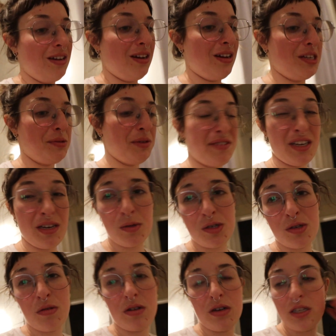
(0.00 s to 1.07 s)
Because we have to get up
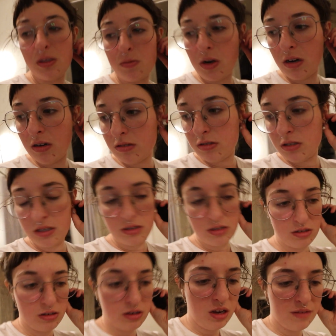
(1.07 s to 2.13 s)
so early tomorrow.
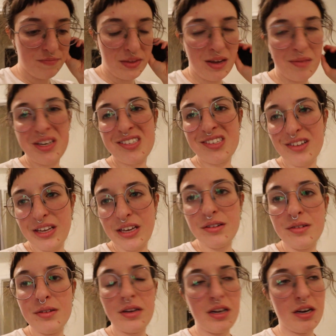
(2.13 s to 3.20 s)
It's not like,
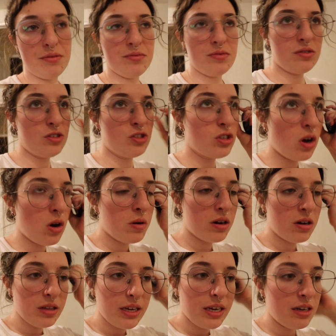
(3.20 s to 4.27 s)
so
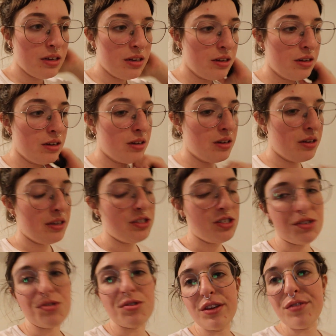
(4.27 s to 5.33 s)
early. It's
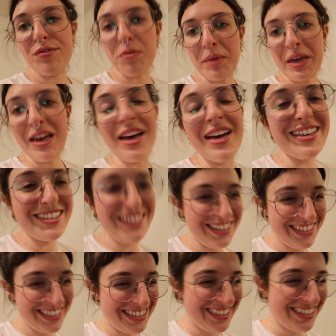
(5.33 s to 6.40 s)
just early for me.
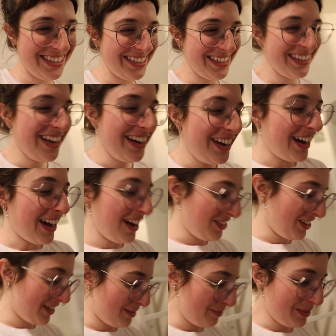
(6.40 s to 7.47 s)
I haven't
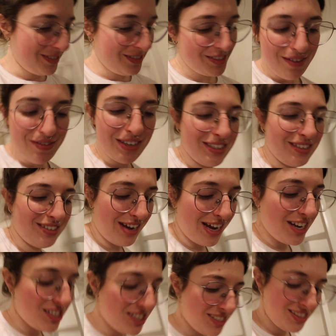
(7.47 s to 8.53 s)
gotten up at 7 in
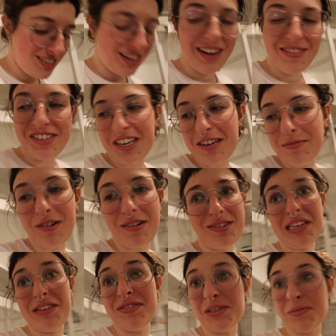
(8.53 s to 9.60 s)
ages, and I have to get up around
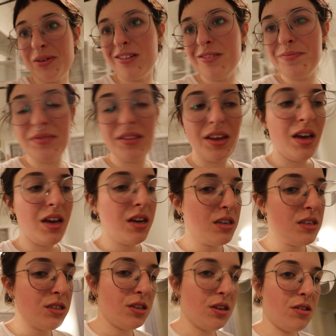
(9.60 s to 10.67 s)
7 tomorrow.
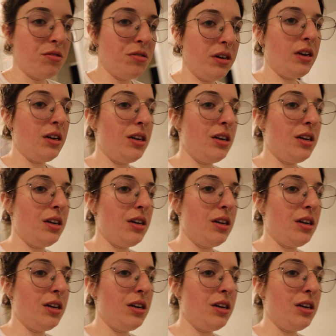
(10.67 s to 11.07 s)
So